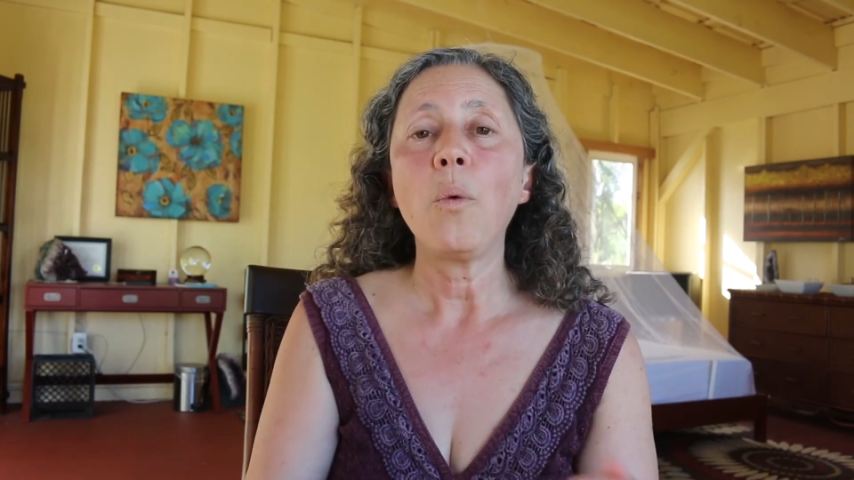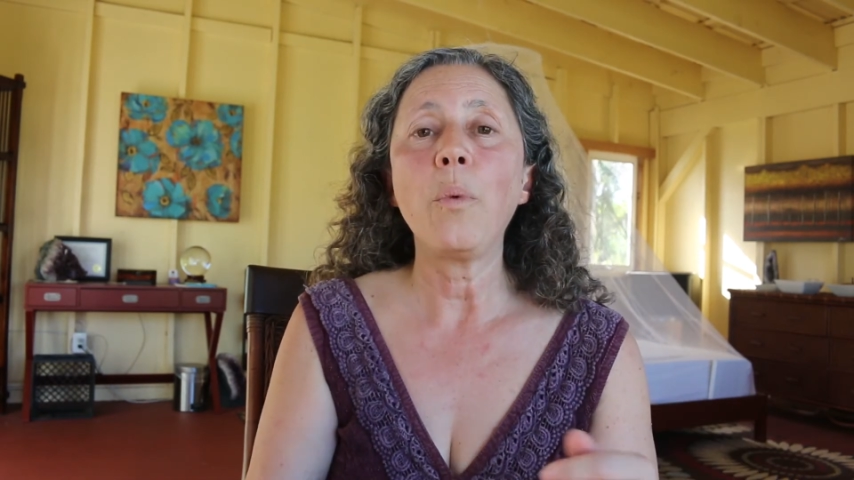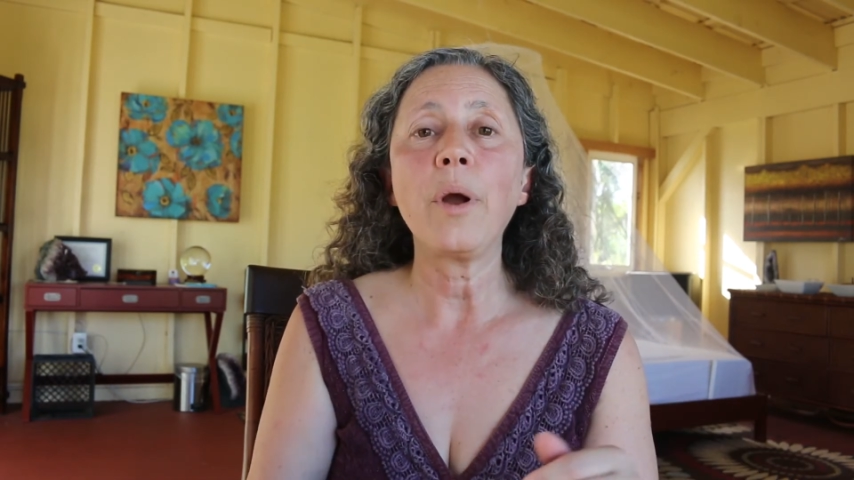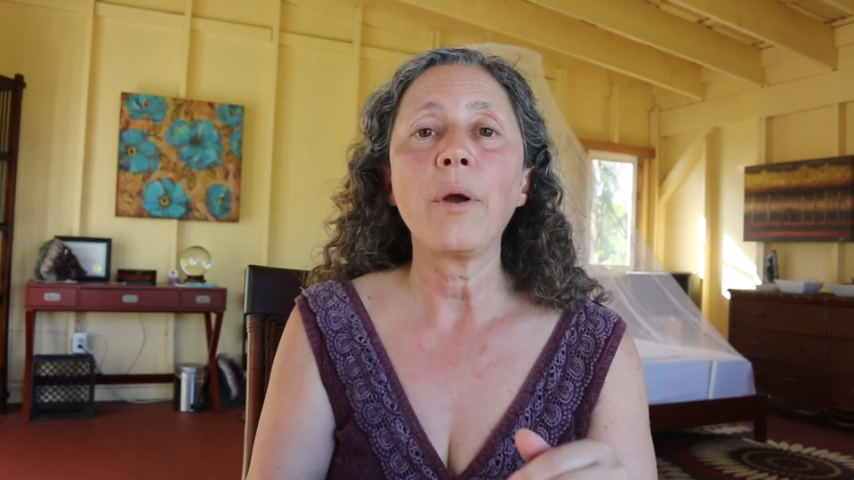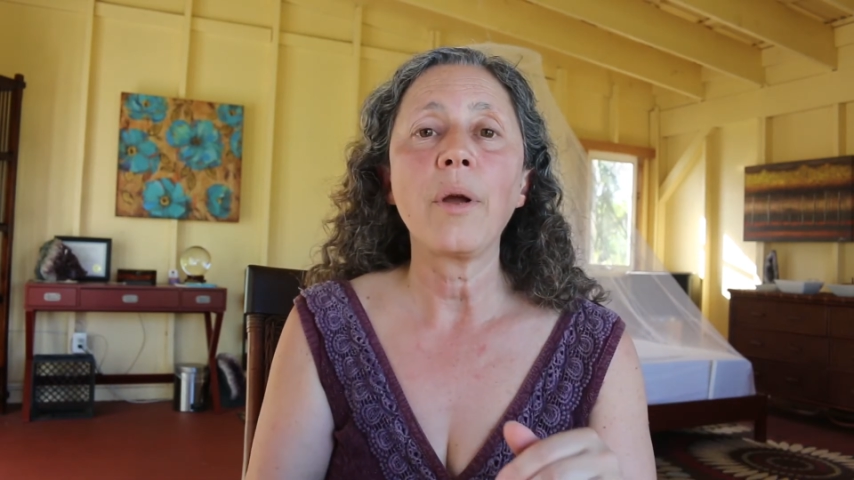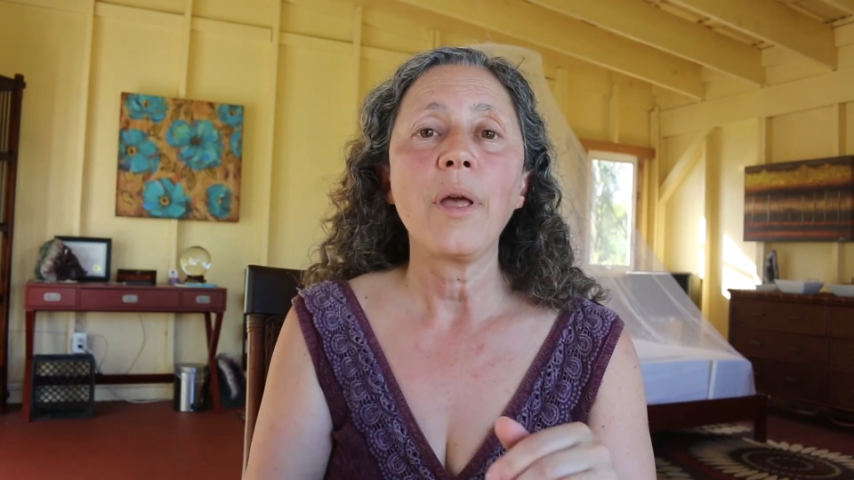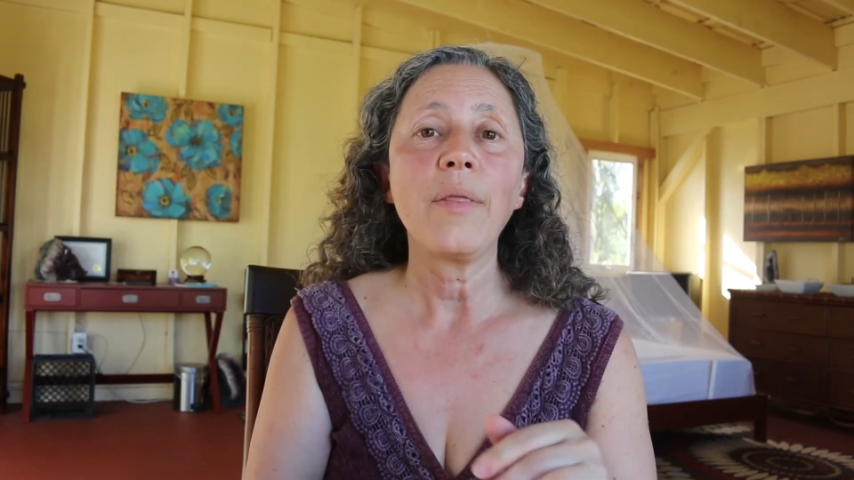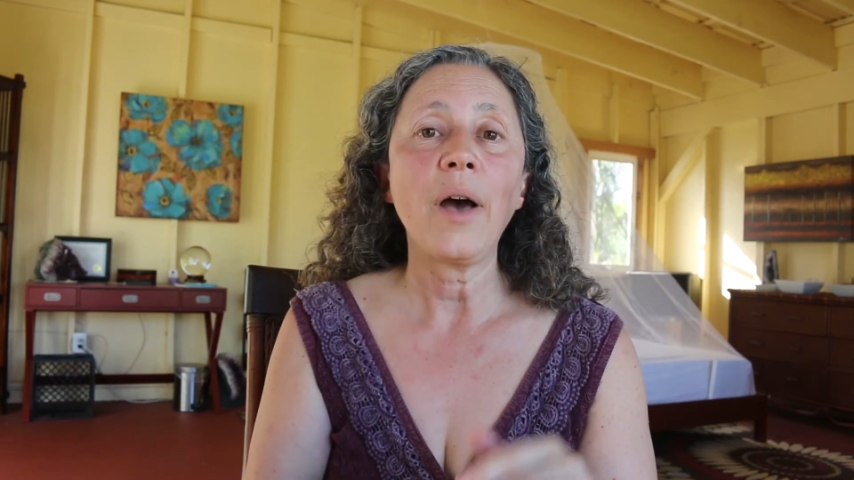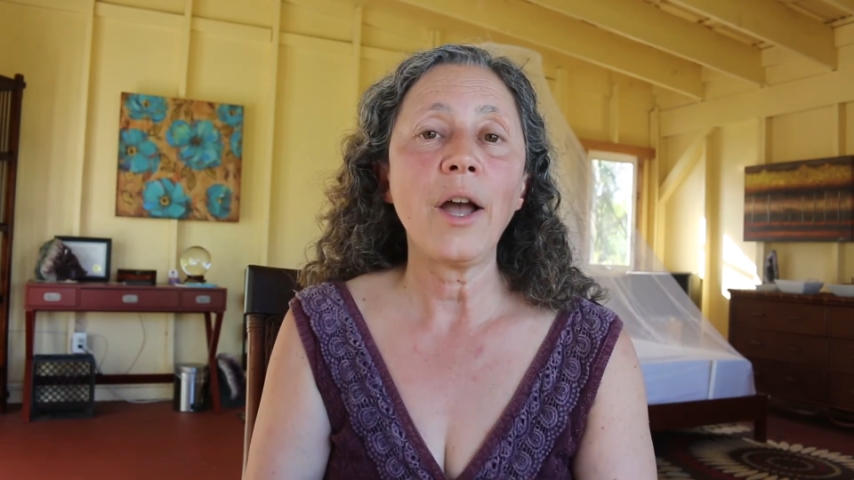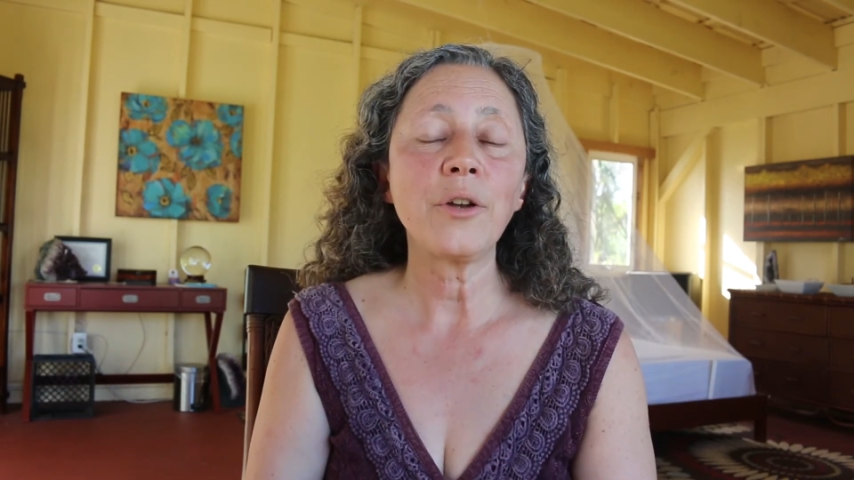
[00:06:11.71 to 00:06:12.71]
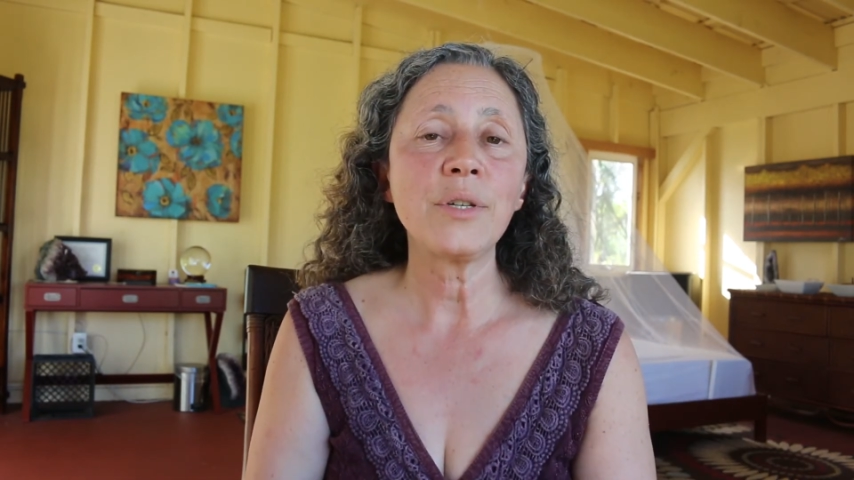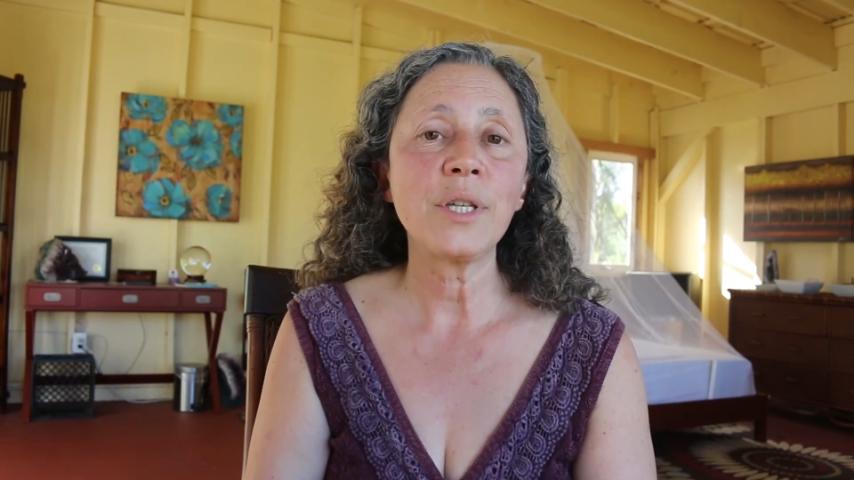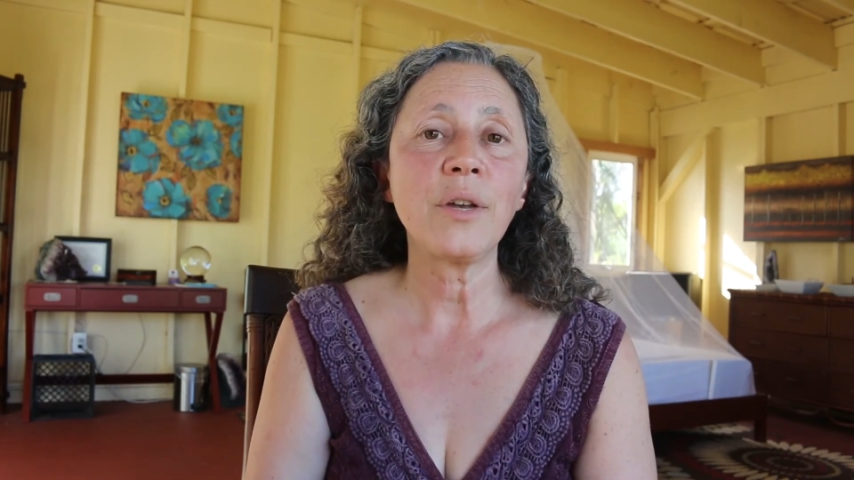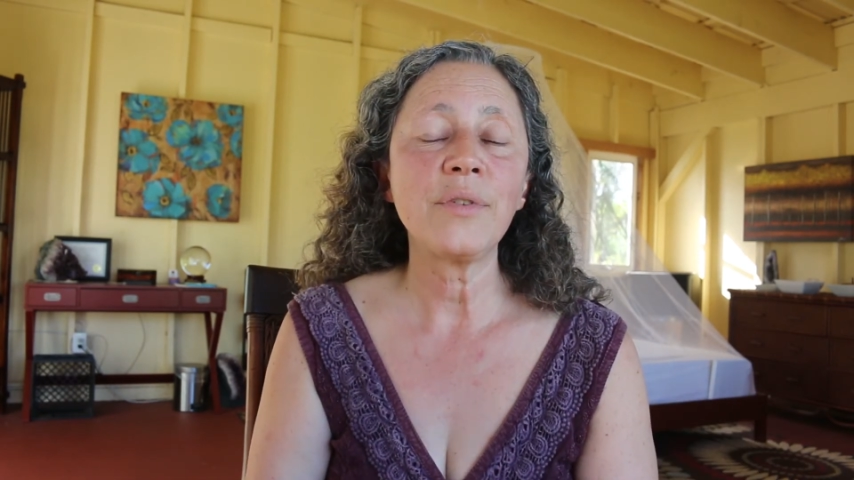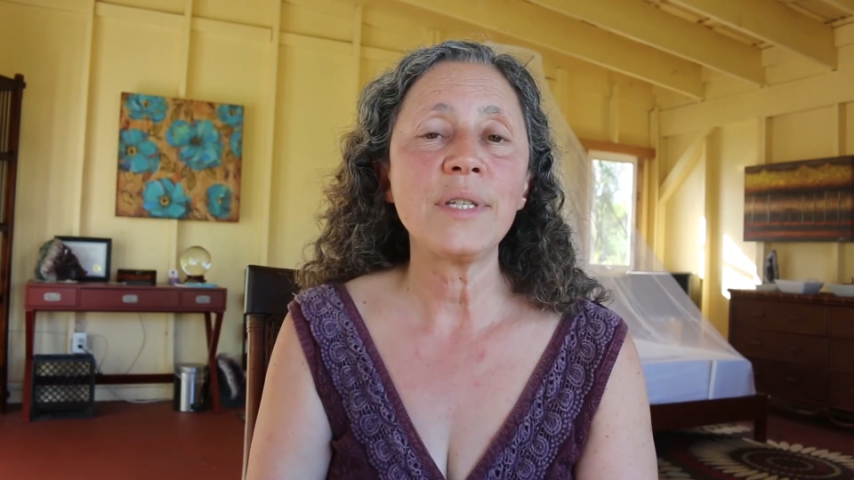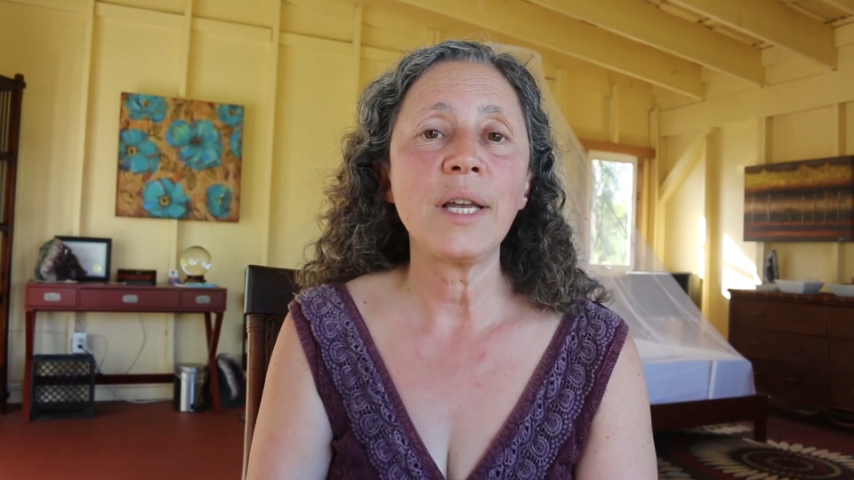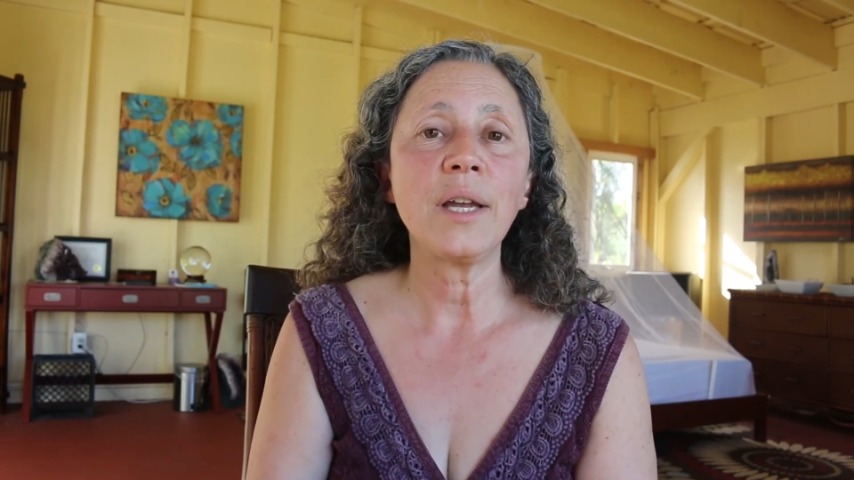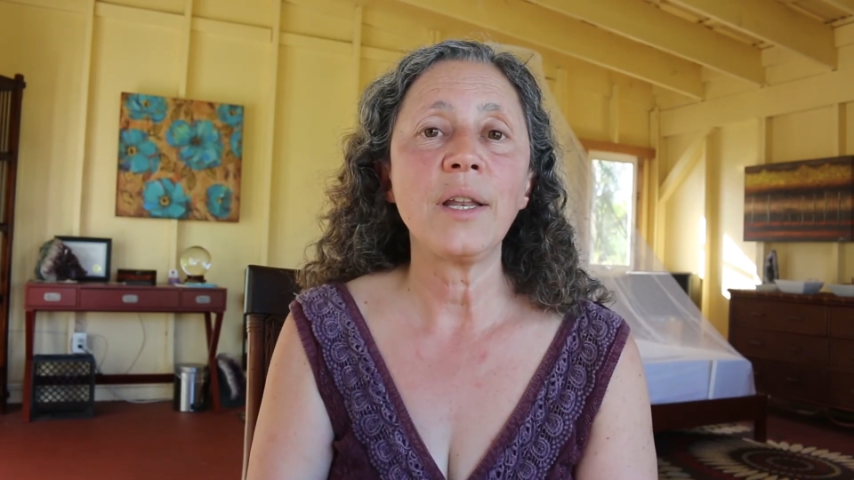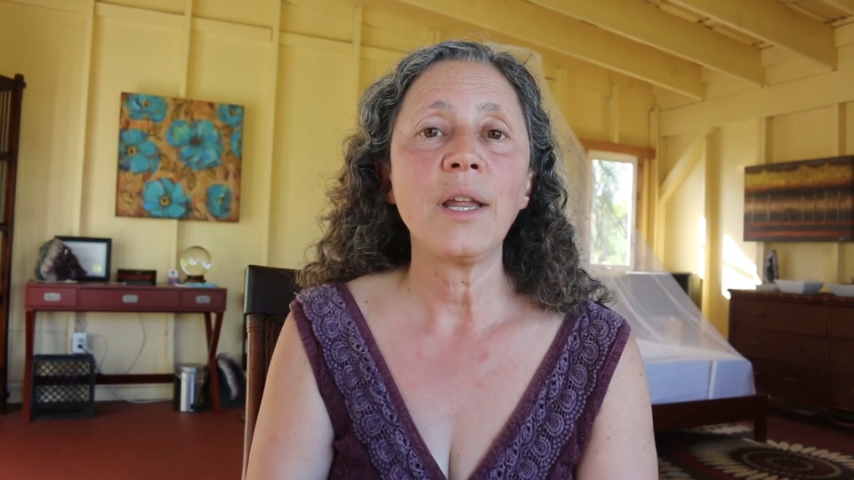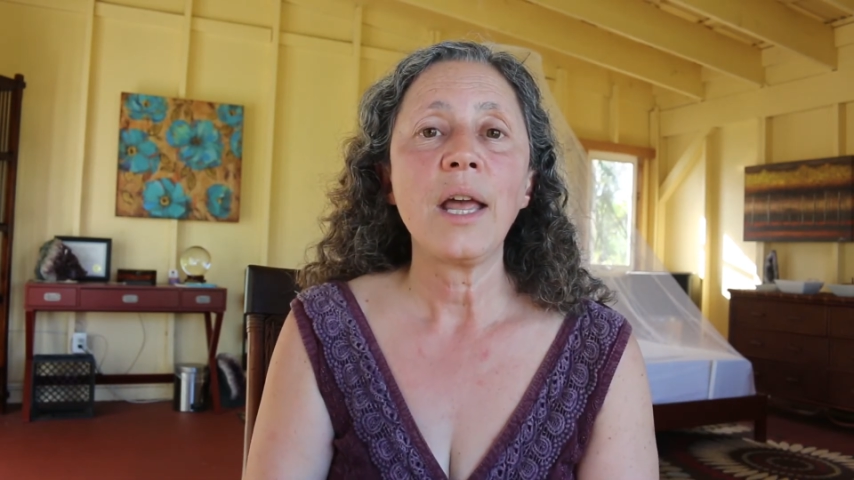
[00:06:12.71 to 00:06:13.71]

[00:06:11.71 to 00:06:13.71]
where the higher self said